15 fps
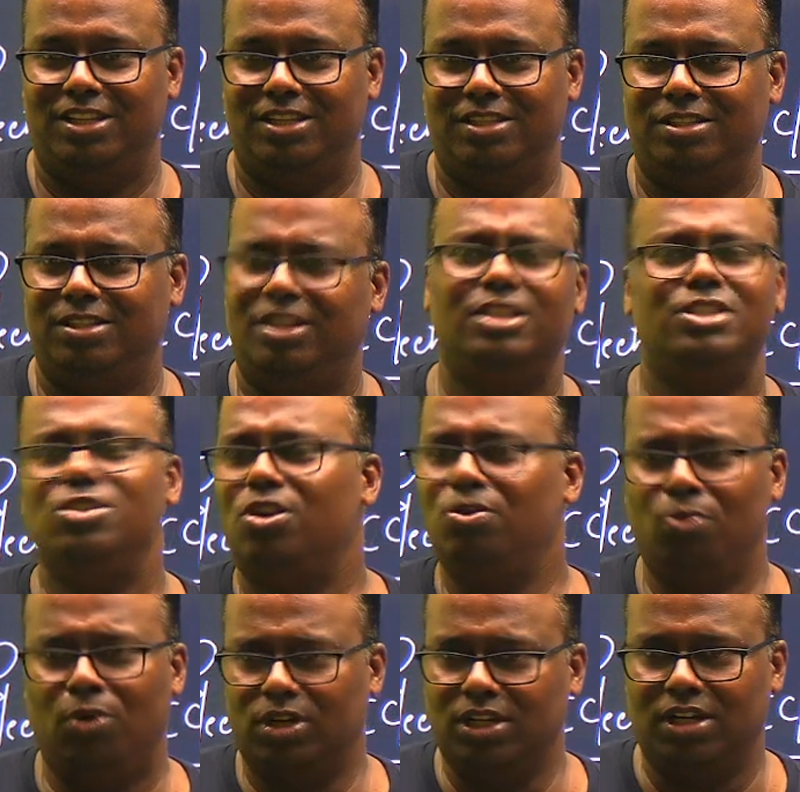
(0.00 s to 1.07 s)
It is not
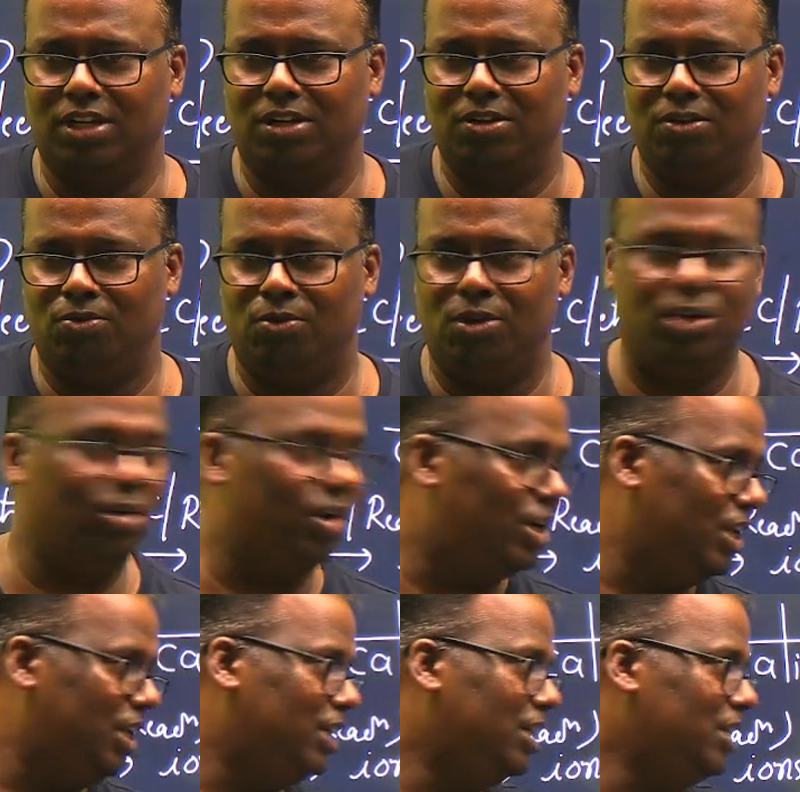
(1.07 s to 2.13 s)
water. What you are
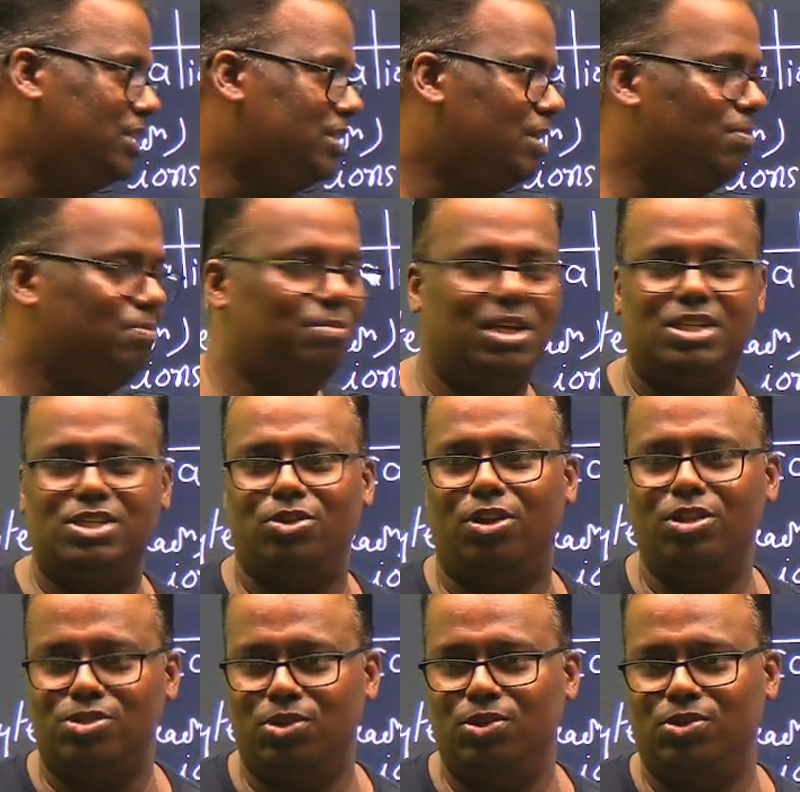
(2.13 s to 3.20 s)
drinking is some mixed salt
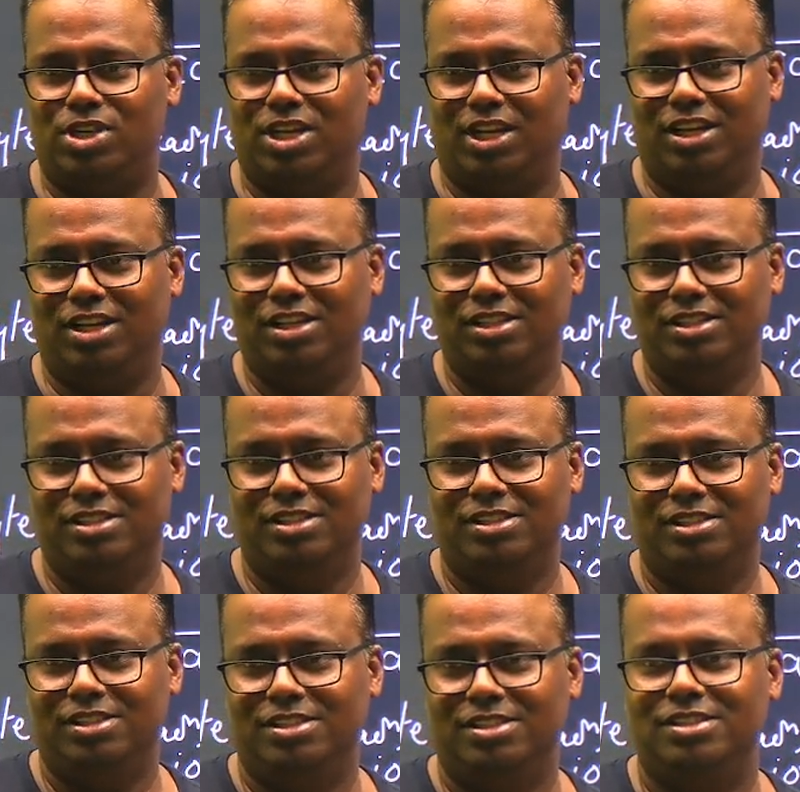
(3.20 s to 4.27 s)
solution.
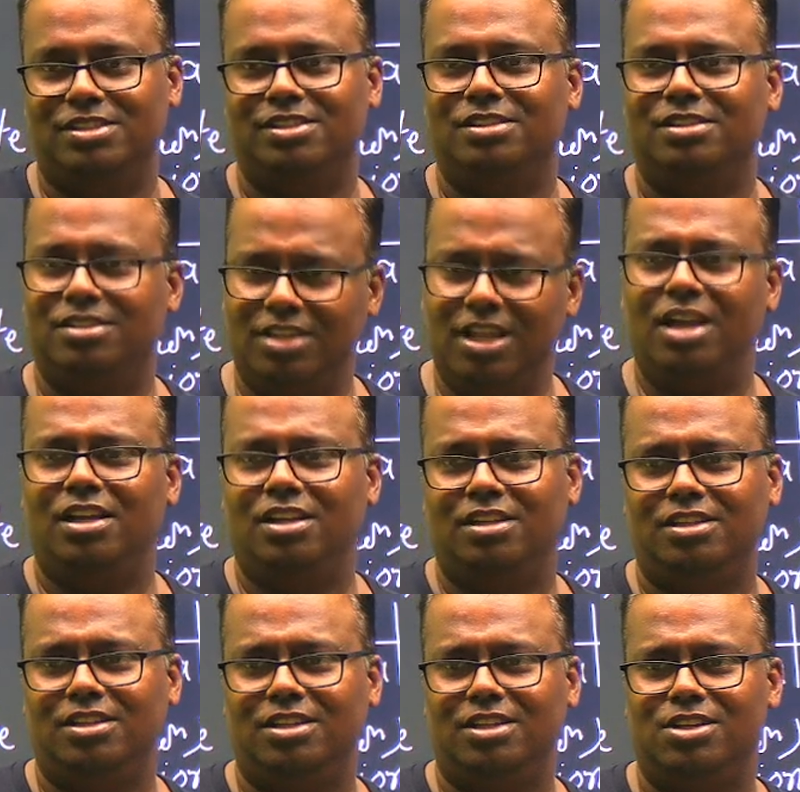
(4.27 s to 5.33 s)
Yeah.
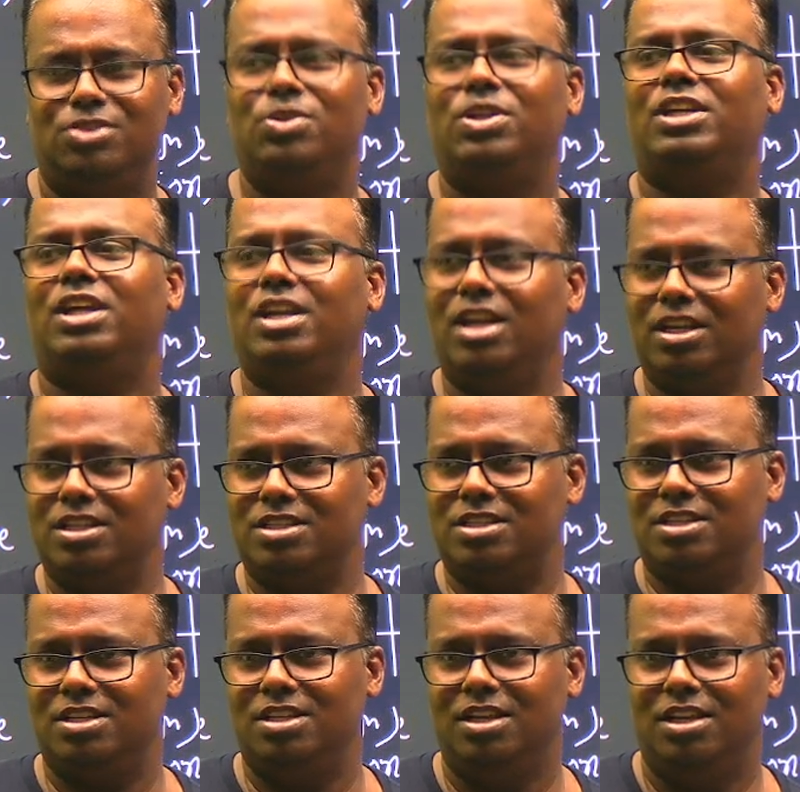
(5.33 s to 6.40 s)
So it
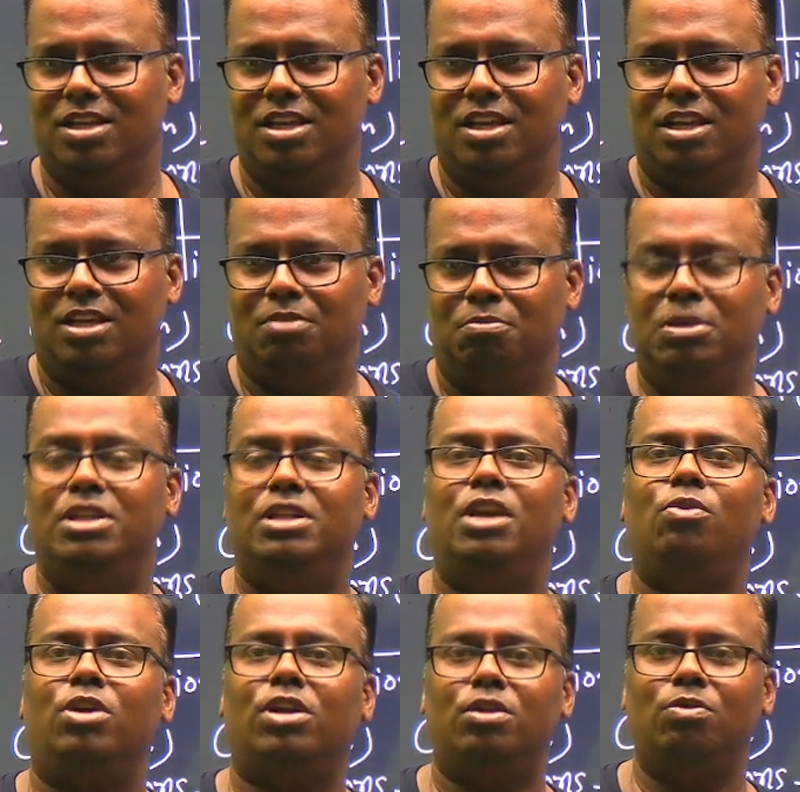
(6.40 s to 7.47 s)
conducts. Mineral
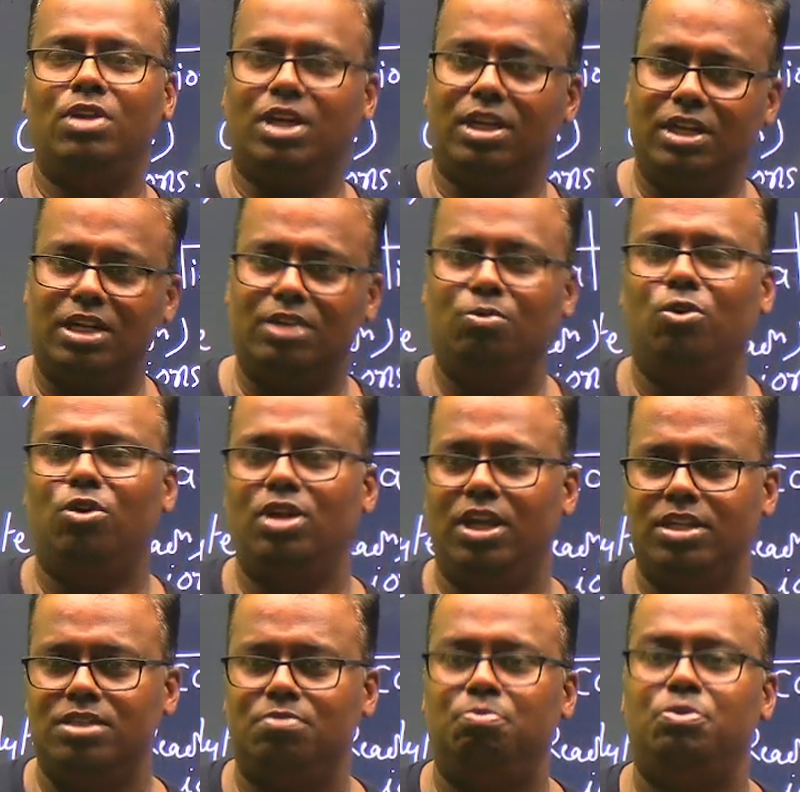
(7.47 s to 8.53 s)
water will conduct more
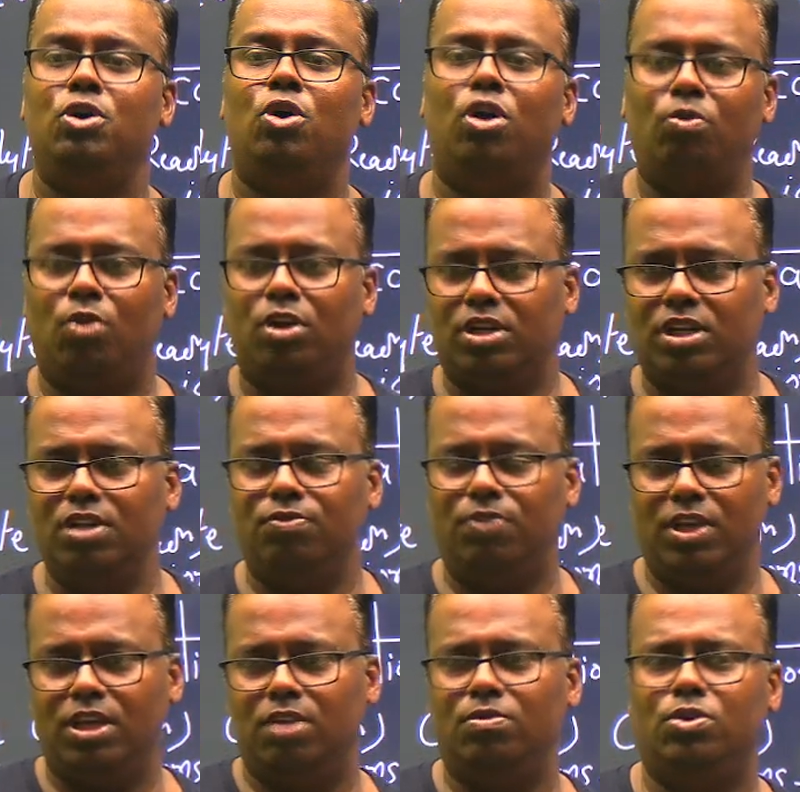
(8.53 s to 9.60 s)
nice. Pure water, if I
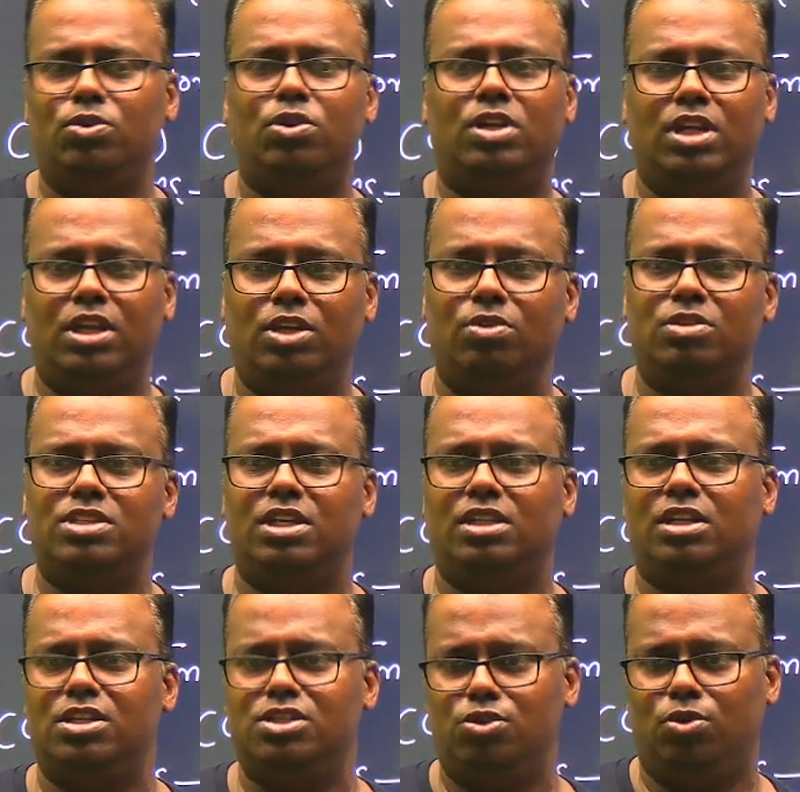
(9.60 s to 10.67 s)
give you to drink, you'll say there
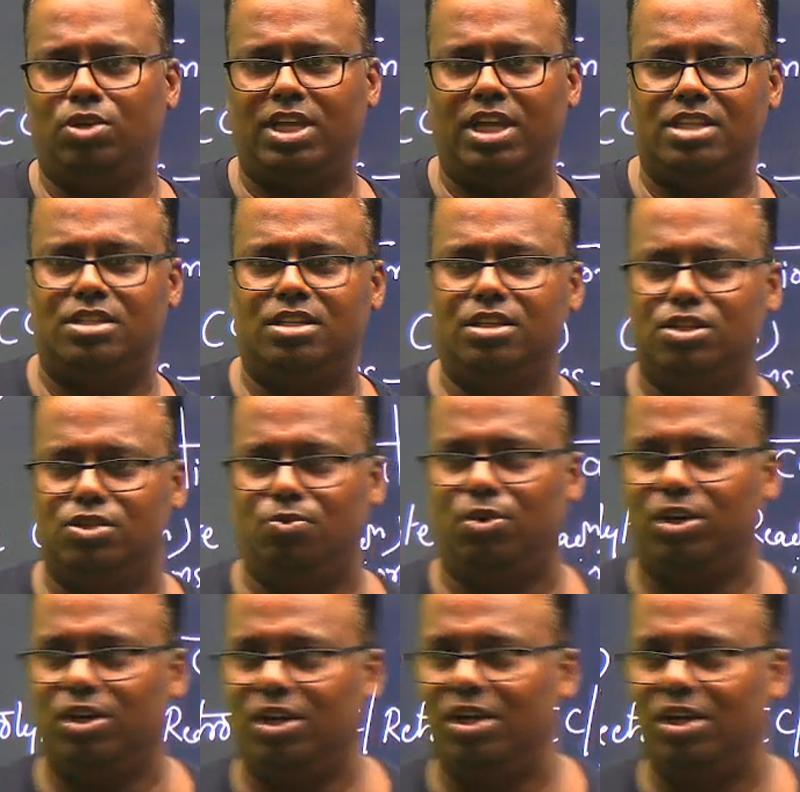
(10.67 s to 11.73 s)
is no taste in this water.